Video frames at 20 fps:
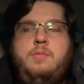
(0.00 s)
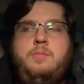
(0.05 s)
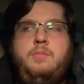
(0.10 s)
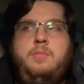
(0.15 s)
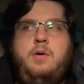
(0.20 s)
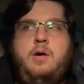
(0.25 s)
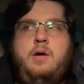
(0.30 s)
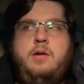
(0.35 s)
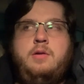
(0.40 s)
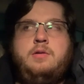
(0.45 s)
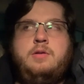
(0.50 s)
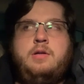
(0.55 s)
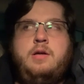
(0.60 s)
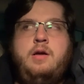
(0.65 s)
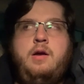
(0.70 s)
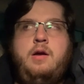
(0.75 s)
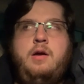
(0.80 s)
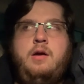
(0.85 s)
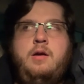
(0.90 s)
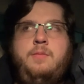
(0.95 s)
but
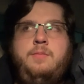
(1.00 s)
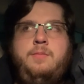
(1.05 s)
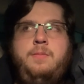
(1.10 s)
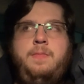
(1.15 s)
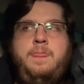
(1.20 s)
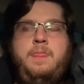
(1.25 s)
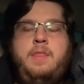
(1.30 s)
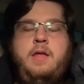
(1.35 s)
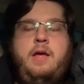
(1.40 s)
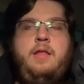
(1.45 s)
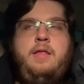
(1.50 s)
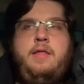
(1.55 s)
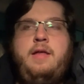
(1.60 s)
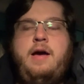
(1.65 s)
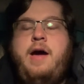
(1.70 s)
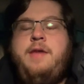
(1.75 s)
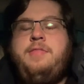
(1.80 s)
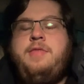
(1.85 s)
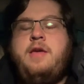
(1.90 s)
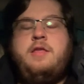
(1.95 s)

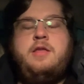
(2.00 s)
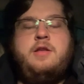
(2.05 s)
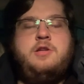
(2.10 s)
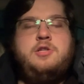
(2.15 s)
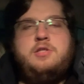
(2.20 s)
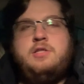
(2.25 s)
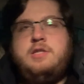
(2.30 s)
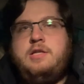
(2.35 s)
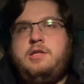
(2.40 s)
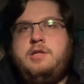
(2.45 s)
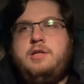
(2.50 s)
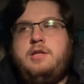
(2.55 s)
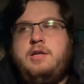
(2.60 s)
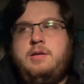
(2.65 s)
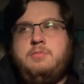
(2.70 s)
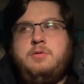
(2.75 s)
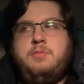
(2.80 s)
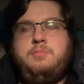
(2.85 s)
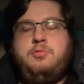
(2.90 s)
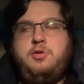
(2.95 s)
I think they just needed
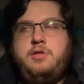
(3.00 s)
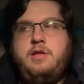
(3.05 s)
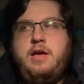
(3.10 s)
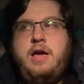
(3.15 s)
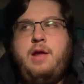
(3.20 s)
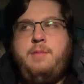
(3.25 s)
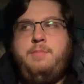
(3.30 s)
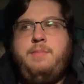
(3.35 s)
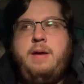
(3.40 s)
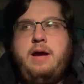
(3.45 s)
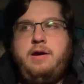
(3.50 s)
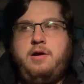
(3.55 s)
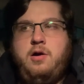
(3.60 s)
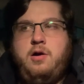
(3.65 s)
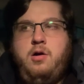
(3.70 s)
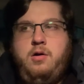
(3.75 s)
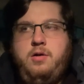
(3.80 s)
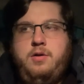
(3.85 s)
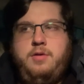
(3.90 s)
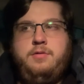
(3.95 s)
him to put the head back
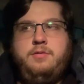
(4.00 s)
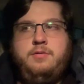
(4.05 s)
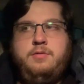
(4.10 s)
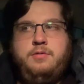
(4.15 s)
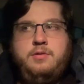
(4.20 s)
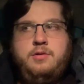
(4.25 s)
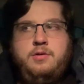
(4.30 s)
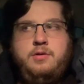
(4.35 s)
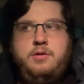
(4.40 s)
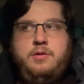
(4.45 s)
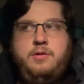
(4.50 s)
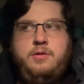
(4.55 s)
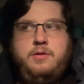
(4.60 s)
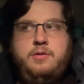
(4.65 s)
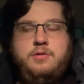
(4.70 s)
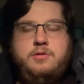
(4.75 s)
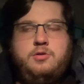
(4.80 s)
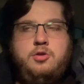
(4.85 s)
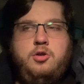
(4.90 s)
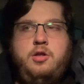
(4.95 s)
on,
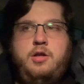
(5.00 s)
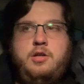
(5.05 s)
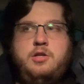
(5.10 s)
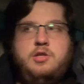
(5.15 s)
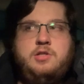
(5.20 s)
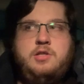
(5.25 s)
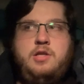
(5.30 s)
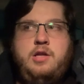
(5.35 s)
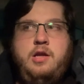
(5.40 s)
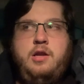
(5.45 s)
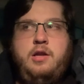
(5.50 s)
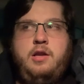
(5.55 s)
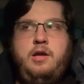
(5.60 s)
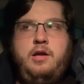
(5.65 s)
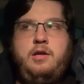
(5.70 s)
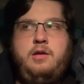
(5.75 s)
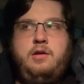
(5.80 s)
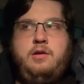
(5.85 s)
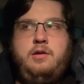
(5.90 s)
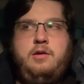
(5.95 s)
so they just needed,
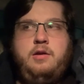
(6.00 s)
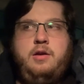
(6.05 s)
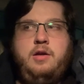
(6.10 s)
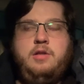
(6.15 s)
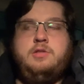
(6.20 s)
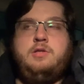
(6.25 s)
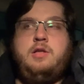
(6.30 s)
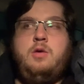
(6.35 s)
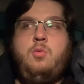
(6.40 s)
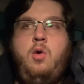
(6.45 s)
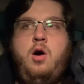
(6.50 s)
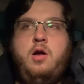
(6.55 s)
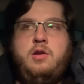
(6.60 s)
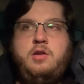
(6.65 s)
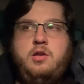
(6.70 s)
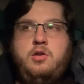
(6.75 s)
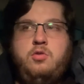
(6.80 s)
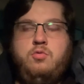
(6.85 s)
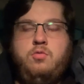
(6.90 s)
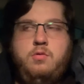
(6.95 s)
like, because they
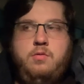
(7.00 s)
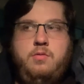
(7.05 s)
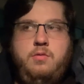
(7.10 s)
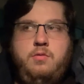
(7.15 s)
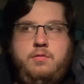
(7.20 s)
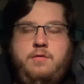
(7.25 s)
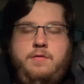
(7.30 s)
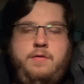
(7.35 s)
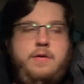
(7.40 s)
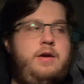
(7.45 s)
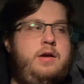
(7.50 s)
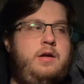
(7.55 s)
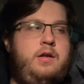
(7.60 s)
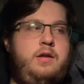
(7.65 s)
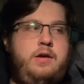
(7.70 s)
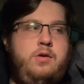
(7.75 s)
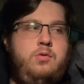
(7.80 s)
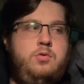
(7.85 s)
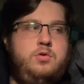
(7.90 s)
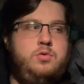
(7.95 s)
wanted to
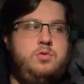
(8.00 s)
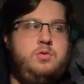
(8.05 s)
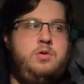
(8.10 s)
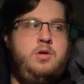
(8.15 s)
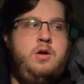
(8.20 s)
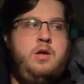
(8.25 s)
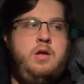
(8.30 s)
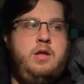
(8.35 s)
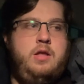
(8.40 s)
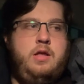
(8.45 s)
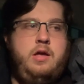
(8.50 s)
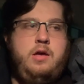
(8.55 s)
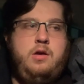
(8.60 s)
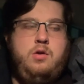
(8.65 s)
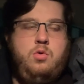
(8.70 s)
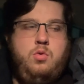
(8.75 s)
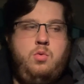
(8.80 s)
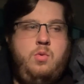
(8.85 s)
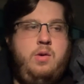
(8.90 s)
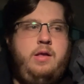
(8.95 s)
reveal it was, like,
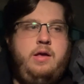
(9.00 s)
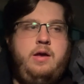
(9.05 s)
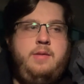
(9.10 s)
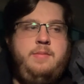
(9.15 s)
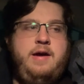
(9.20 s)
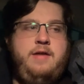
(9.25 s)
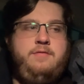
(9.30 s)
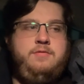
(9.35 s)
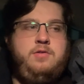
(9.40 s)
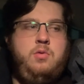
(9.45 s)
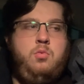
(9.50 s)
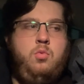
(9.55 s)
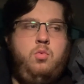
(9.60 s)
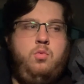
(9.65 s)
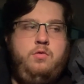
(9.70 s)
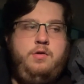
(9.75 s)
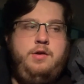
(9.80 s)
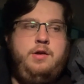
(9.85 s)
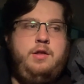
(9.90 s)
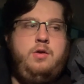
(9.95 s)
who William
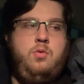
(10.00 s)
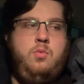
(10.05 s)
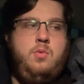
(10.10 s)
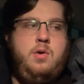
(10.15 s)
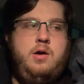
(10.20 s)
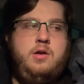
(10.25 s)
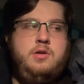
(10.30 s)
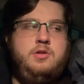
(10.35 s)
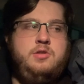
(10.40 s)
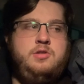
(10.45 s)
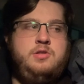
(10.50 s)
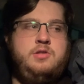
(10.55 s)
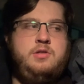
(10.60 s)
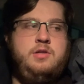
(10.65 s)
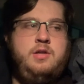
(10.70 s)
Afton really was.